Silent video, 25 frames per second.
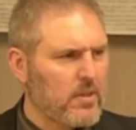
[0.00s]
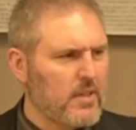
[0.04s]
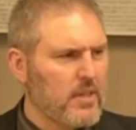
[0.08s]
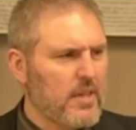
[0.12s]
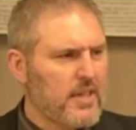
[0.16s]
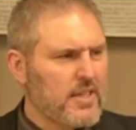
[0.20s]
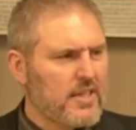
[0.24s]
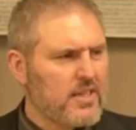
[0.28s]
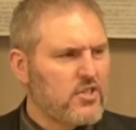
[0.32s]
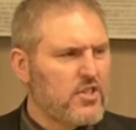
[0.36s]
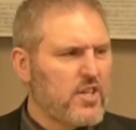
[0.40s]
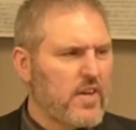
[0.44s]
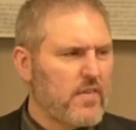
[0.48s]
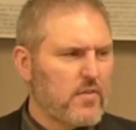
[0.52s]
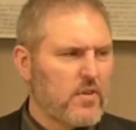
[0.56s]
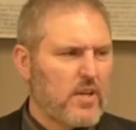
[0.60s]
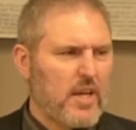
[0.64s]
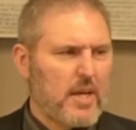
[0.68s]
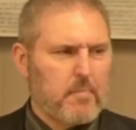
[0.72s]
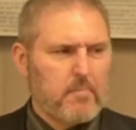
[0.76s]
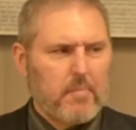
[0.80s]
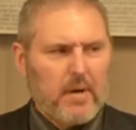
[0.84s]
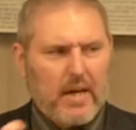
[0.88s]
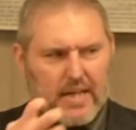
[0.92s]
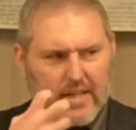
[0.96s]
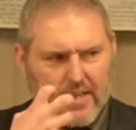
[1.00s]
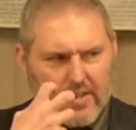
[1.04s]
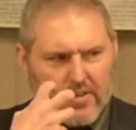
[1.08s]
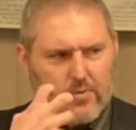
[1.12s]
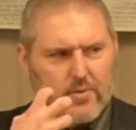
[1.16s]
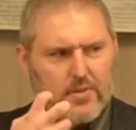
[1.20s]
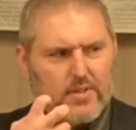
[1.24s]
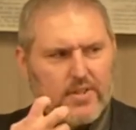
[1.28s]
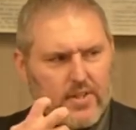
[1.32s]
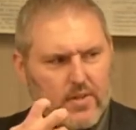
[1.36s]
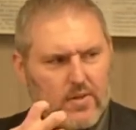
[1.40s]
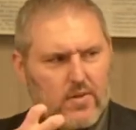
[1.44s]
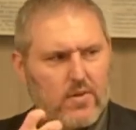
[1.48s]
Did you ever like bite into a
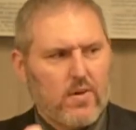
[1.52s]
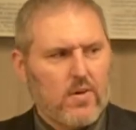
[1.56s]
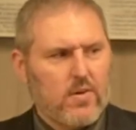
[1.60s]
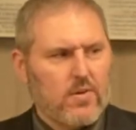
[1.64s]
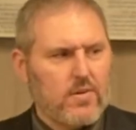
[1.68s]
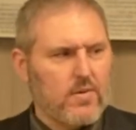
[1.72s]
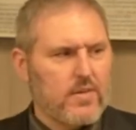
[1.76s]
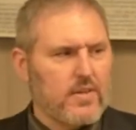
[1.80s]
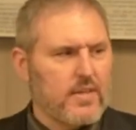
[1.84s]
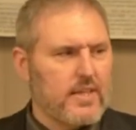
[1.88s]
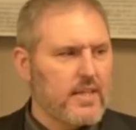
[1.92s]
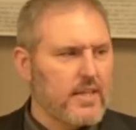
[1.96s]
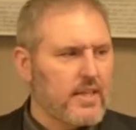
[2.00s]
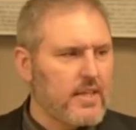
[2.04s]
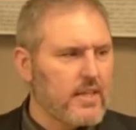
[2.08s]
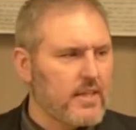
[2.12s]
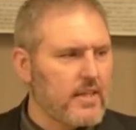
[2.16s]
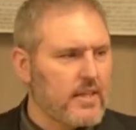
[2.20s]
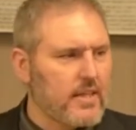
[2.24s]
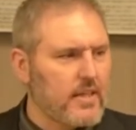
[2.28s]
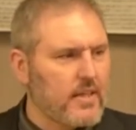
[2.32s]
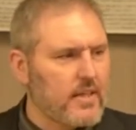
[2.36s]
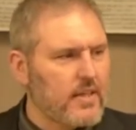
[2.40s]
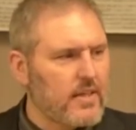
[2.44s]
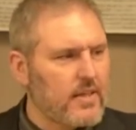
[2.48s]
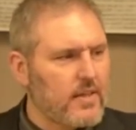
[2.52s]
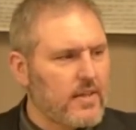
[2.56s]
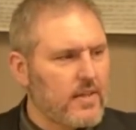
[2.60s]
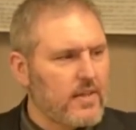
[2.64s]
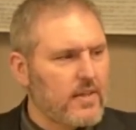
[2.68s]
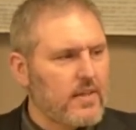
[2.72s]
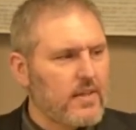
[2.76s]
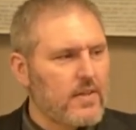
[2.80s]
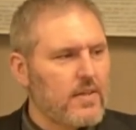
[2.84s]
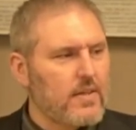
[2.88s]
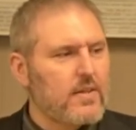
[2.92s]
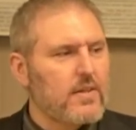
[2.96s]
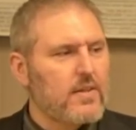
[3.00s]
deer heart or anything like that?
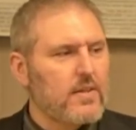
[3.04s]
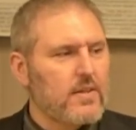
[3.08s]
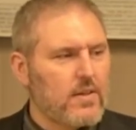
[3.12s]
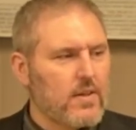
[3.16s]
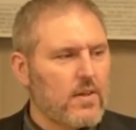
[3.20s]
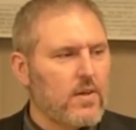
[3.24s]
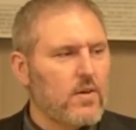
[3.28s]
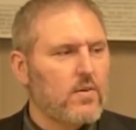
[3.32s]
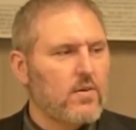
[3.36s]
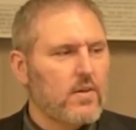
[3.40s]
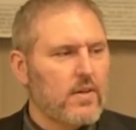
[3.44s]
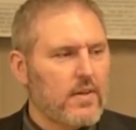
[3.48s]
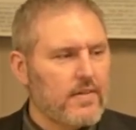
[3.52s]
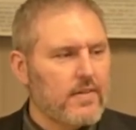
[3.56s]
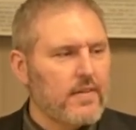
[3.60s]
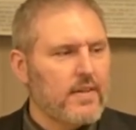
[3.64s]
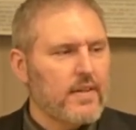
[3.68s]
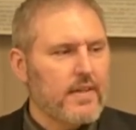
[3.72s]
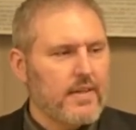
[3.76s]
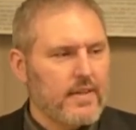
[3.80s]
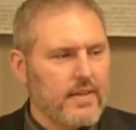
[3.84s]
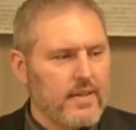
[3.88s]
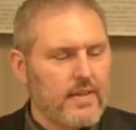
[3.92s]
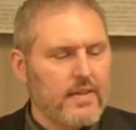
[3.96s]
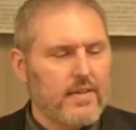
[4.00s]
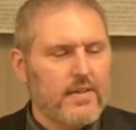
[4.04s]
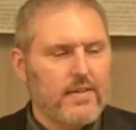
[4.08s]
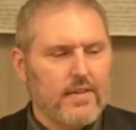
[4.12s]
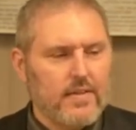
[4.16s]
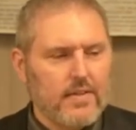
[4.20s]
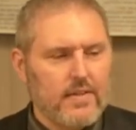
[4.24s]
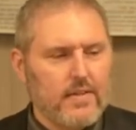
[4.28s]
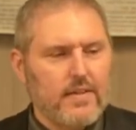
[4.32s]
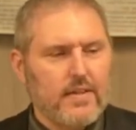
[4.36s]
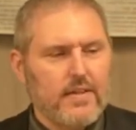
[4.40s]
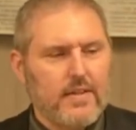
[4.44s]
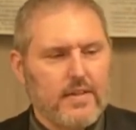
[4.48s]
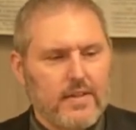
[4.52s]
No, nothing like that. Nothing
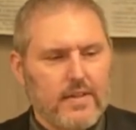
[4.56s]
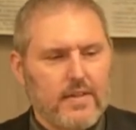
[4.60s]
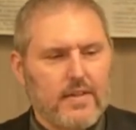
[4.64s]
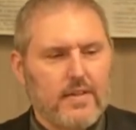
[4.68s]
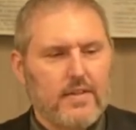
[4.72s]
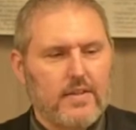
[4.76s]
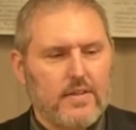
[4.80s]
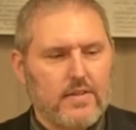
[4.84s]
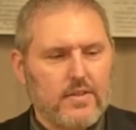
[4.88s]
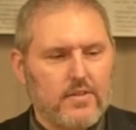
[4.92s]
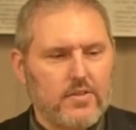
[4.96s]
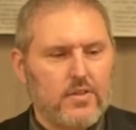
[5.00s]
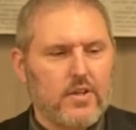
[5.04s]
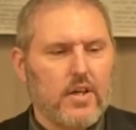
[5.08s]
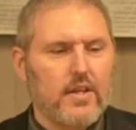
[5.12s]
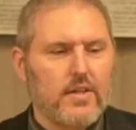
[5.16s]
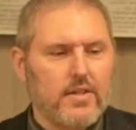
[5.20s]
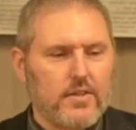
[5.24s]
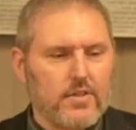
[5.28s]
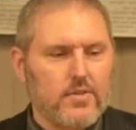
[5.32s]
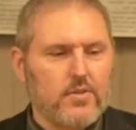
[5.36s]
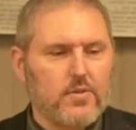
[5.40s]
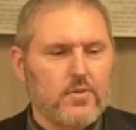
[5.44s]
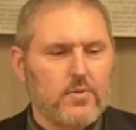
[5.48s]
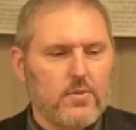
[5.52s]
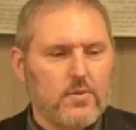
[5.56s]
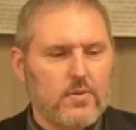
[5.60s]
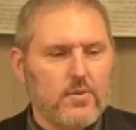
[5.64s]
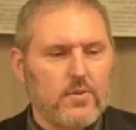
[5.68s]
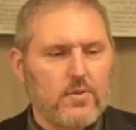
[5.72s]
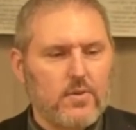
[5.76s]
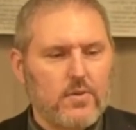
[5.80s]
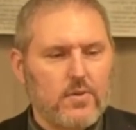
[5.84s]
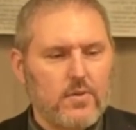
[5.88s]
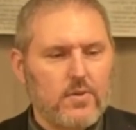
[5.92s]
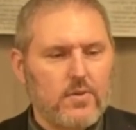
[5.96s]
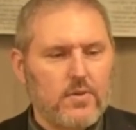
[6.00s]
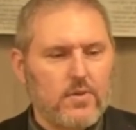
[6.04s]
like that. John, did you?
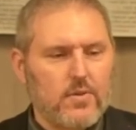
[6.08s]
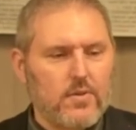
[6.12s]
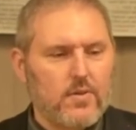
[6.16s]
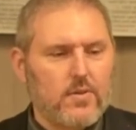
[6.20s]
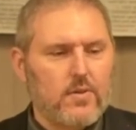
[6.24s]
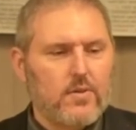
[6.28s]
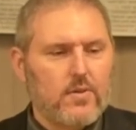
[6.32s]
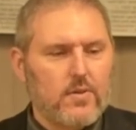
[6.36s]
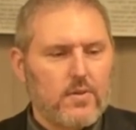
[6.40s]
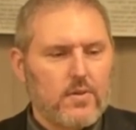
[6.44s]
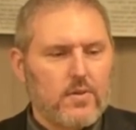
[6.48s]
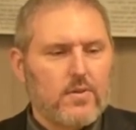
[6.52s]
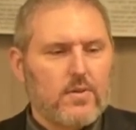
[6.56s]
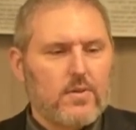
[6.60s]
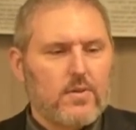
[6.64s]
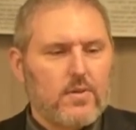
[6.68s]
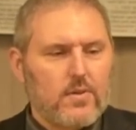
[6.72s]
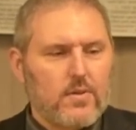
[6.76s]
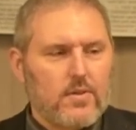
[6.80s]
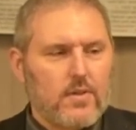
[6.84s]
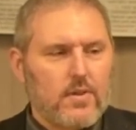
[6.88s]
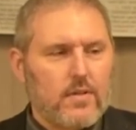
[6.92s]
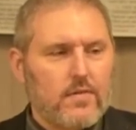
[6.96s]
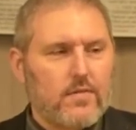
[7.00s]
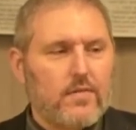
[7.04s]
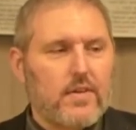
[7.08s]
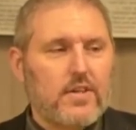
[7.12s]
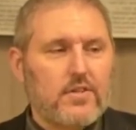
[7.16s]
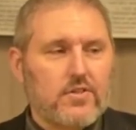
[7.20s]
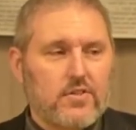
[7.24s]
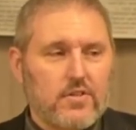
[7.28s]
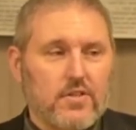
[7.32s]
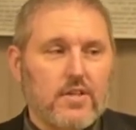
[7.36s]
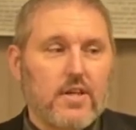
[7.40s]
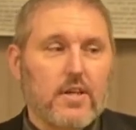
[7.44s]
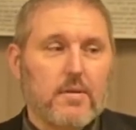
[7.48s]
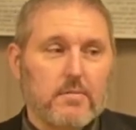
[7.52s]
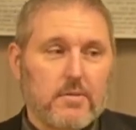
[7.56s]
Confession
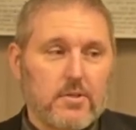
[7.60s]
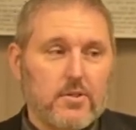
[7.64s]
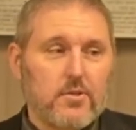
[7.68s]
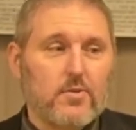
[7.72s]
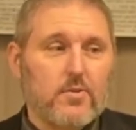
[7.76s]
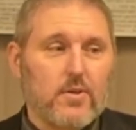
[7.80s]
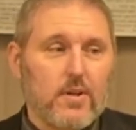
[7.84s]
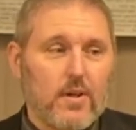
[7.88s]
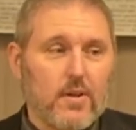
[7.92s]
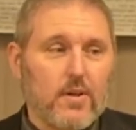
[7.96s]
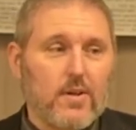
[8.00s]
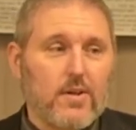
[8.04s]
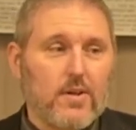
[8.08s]
time. Did you, Garrick?